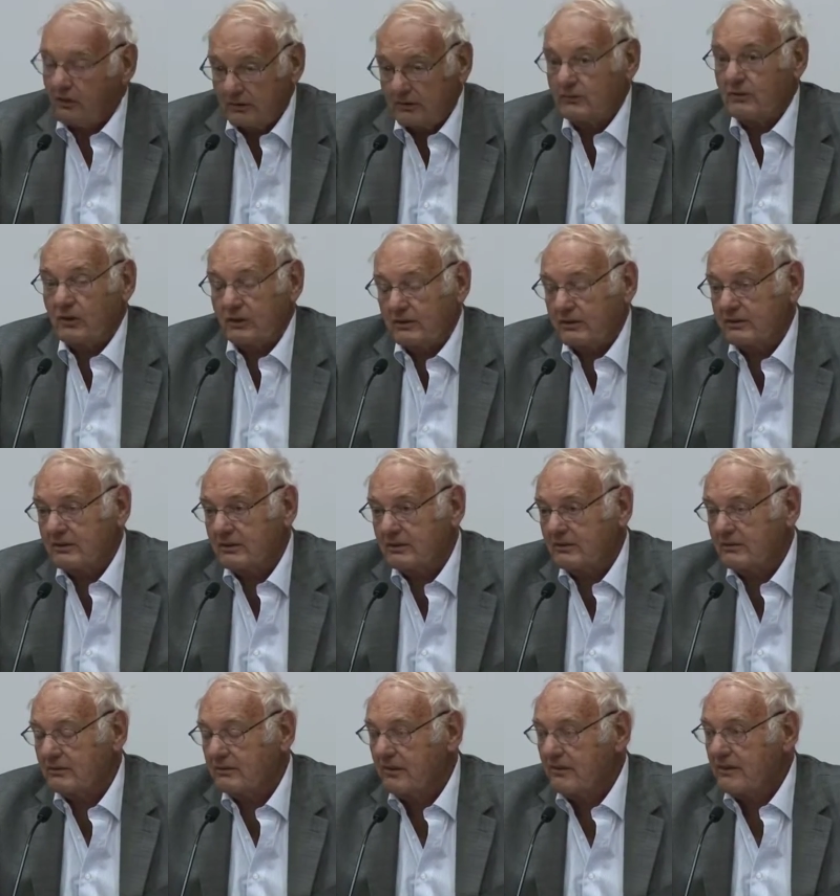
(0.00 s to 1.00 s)
uh,
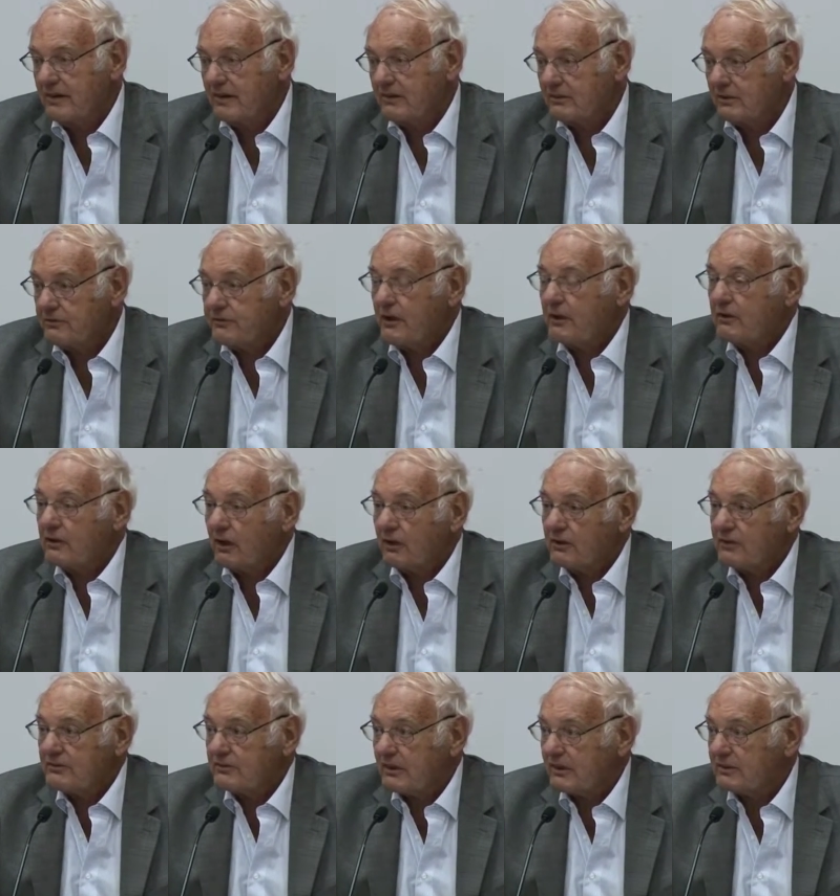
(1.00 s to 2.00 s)
they found
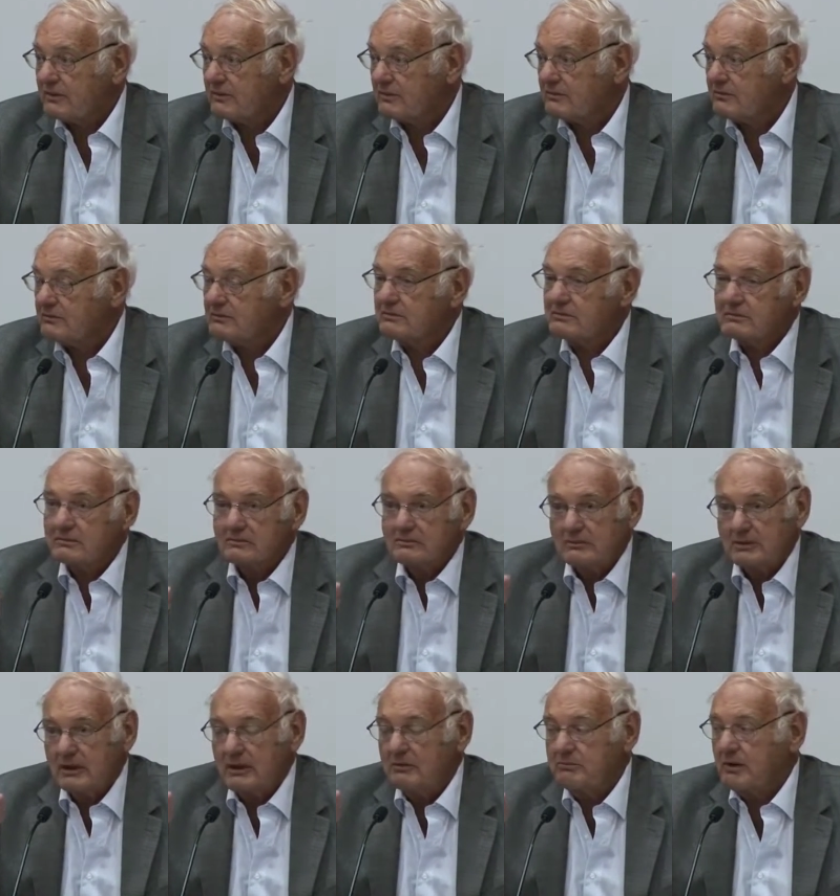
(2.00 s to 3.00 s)
out that
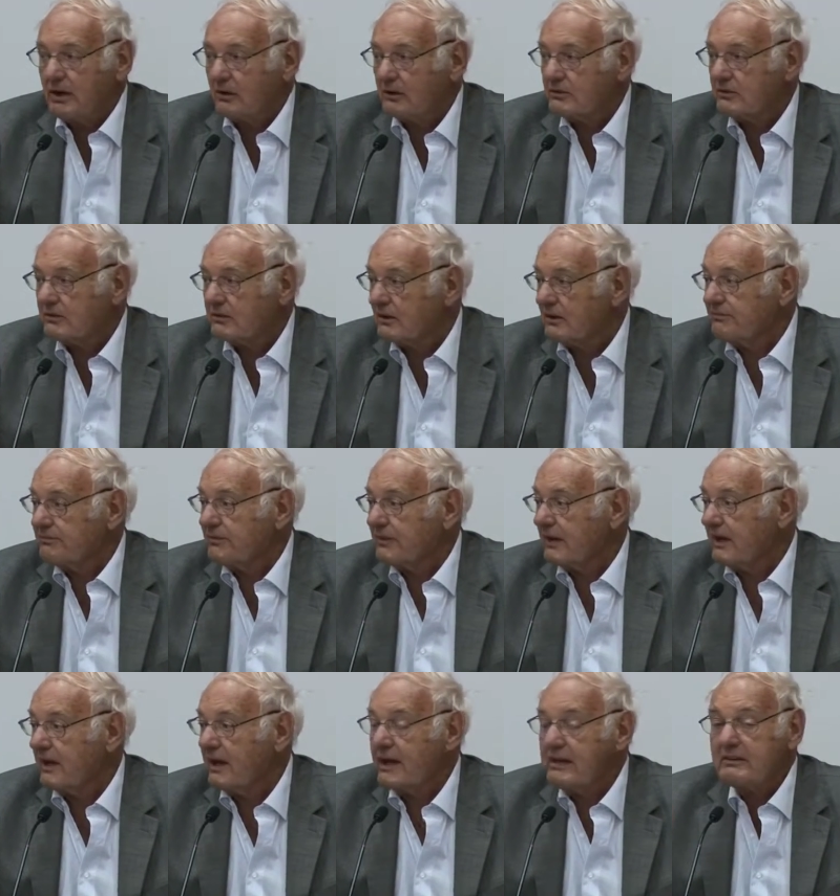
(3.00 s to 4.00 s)
about
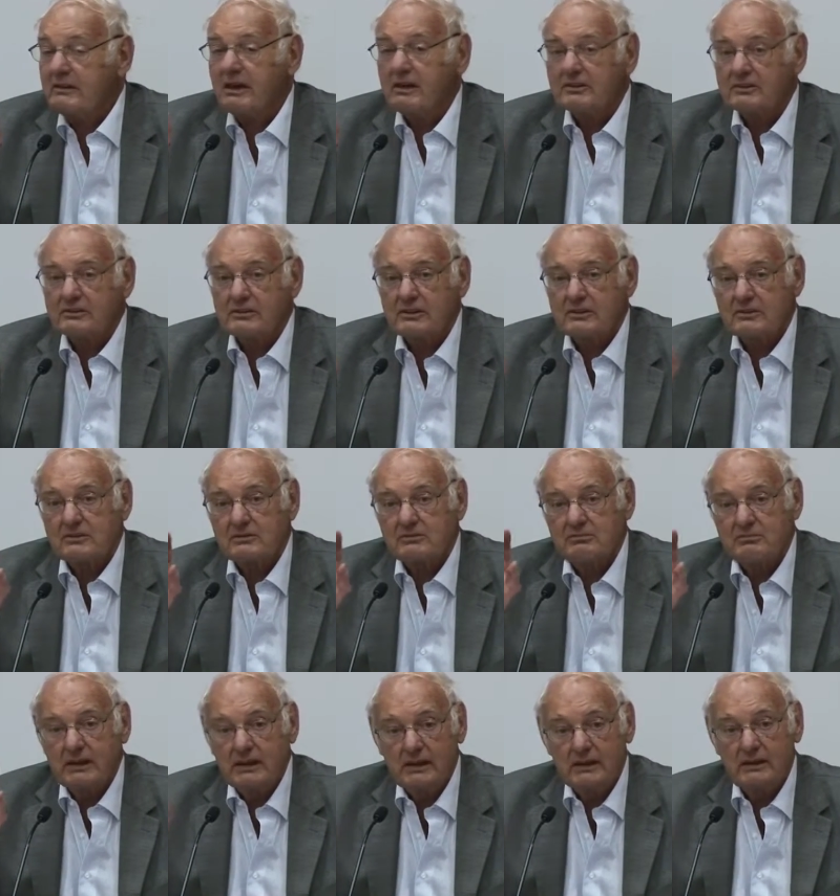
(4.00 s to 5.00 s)
800
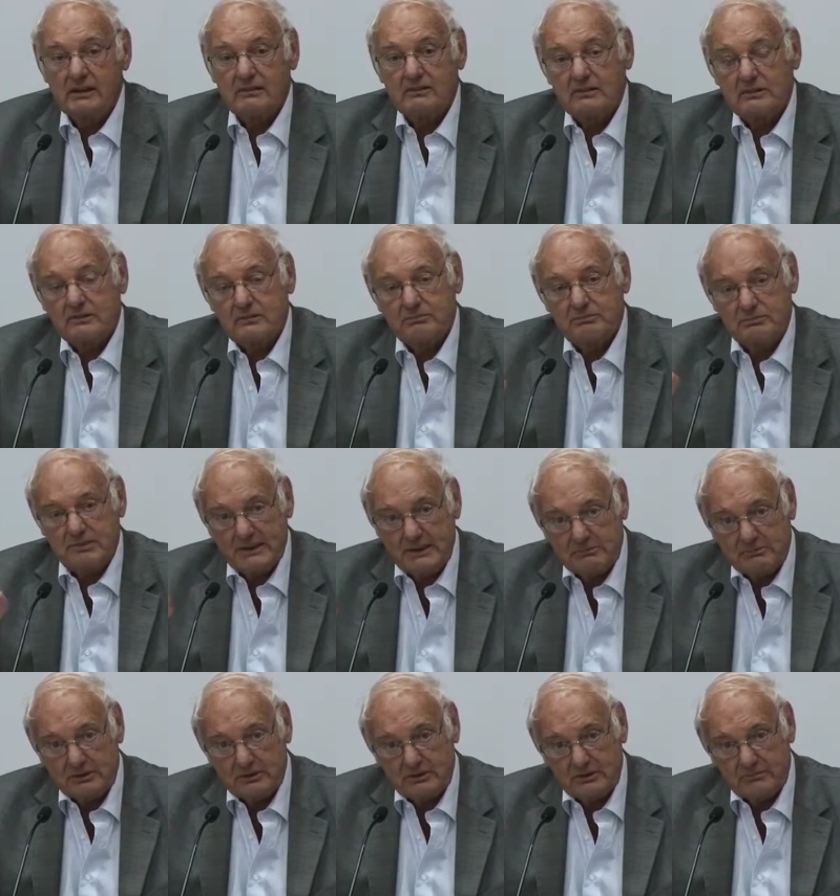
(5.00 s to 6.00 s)
million
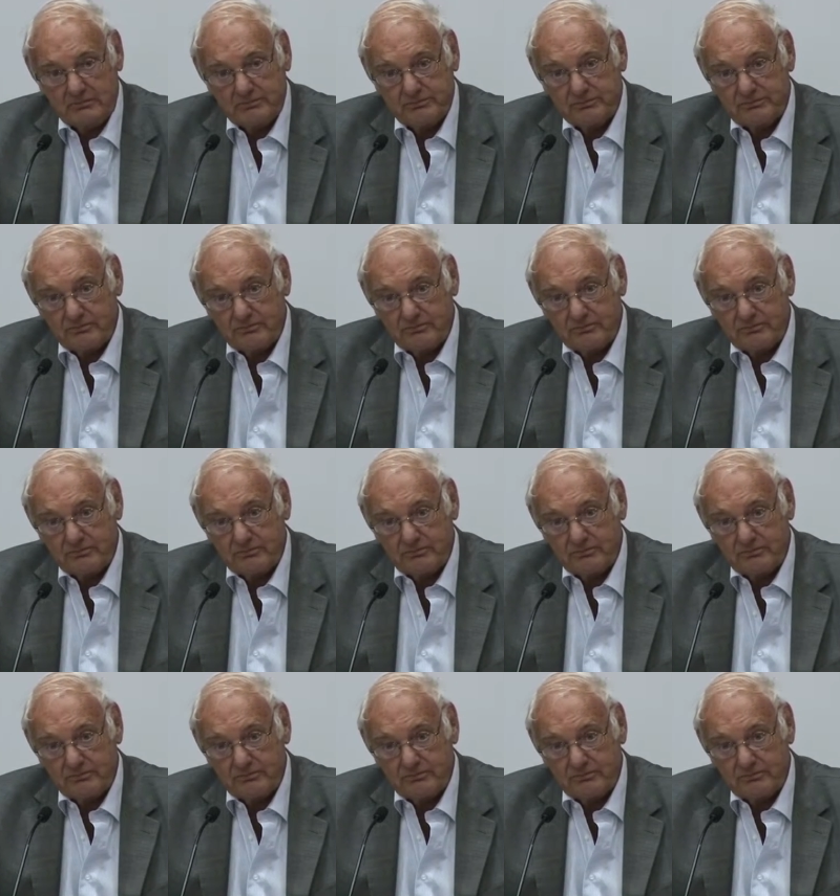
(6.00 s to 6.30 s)
people